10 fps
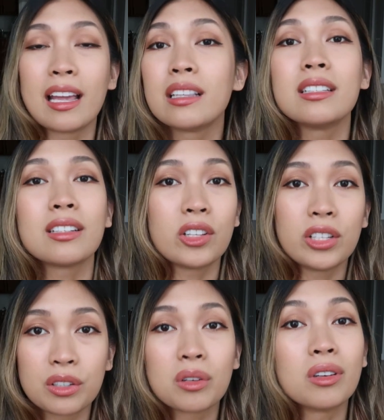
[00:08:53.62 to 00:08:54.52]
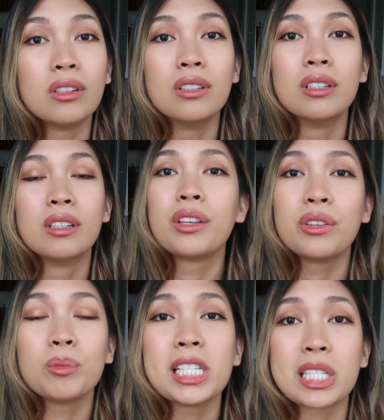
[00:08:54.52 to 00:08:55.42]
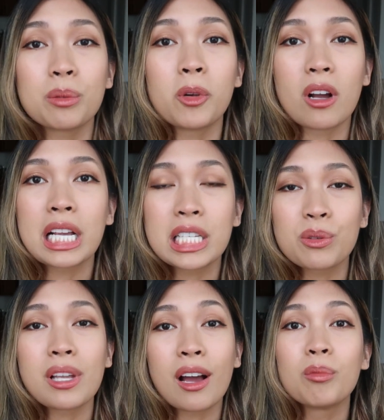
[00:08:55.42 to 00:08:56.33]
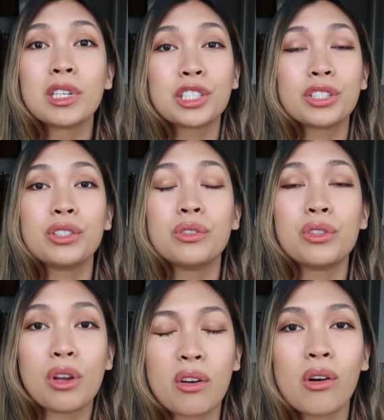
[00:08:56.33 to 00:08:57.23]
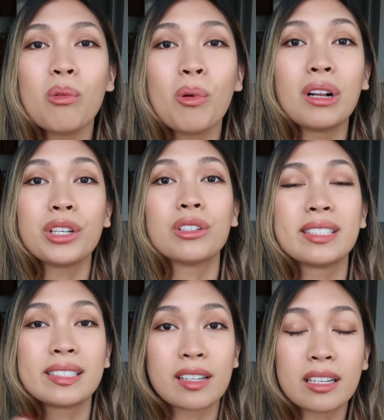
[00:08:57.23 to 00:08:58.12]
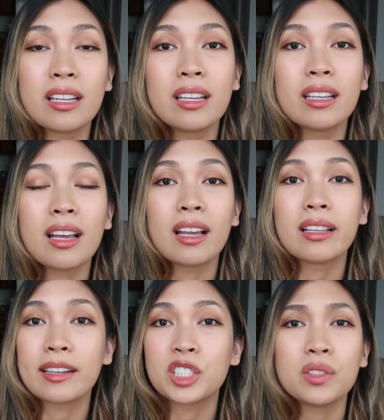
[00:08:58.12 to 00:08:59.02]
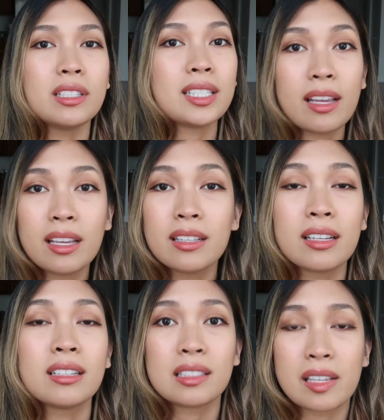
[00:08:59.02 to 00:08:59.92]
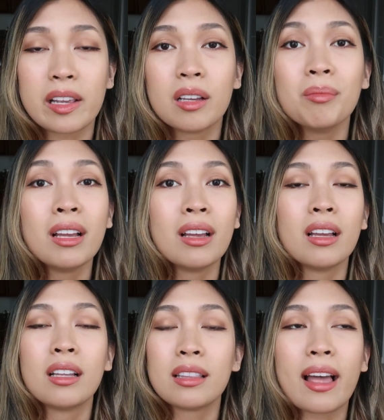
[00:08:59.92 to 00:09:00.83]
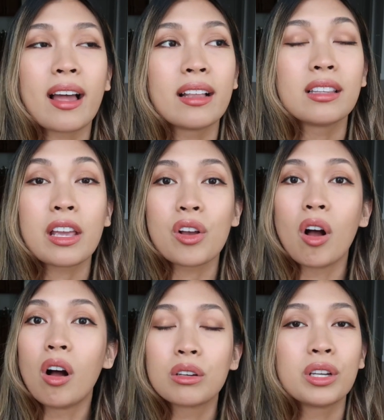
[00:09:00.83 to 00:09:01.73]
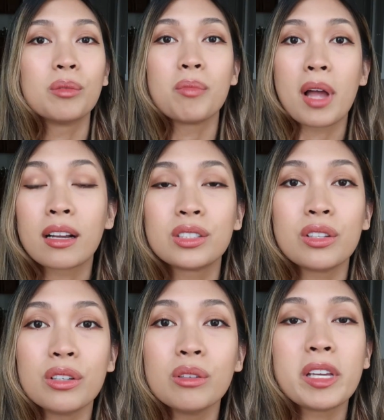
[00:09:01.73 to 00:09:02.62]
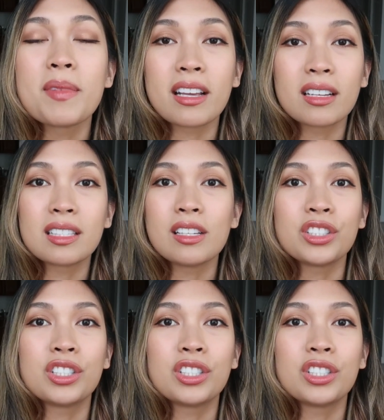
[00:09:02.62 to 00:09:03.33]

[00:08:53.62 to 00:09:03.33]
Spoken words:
and in clinical. You'll be surprised with how much you know while you're studying and actually taking the exam, that they all come back to you because it's